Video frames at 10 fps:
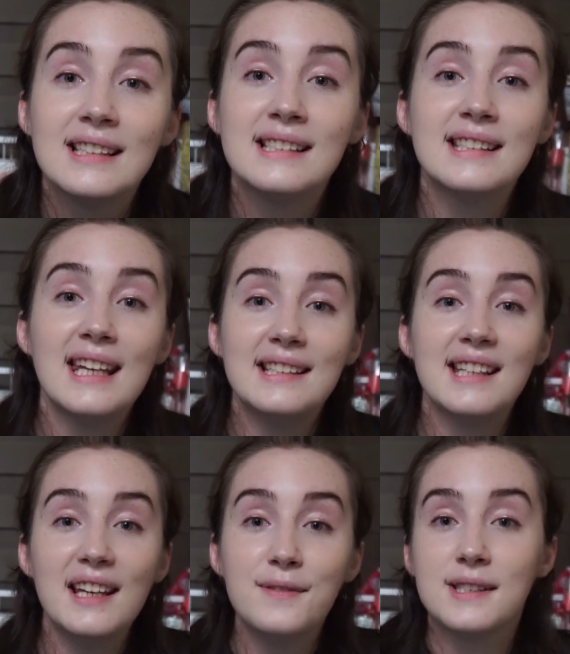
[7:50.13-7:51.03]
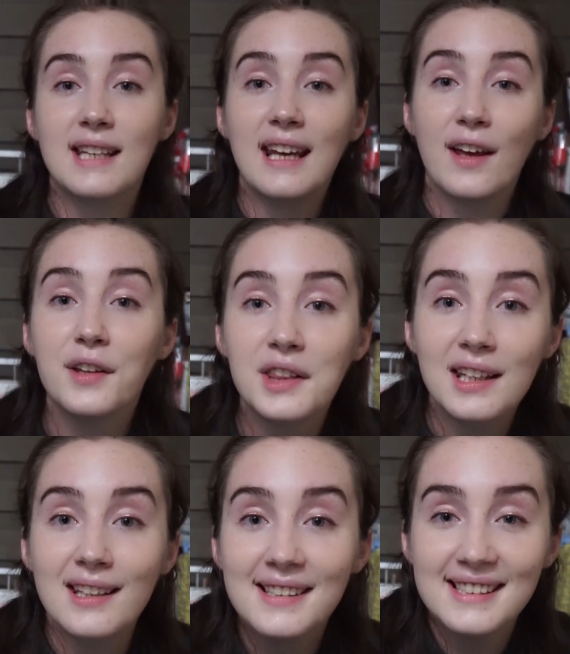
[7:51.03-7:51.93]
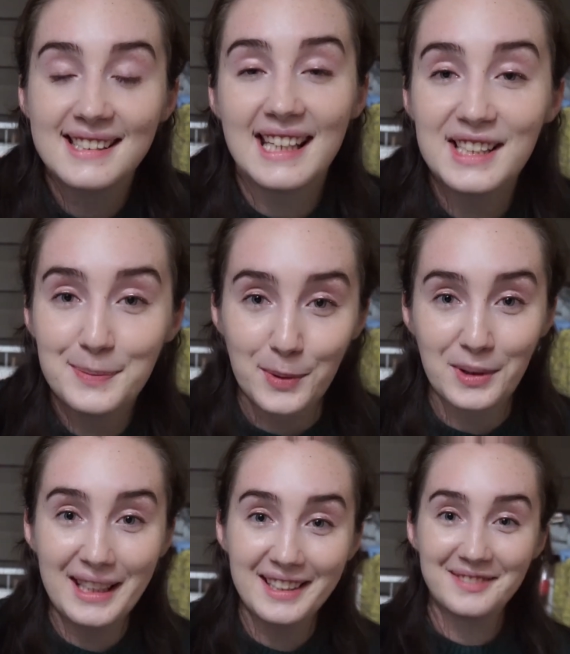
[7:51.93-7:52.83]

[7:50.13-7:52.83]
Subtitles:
stay safe, stay healthy, stay spooky.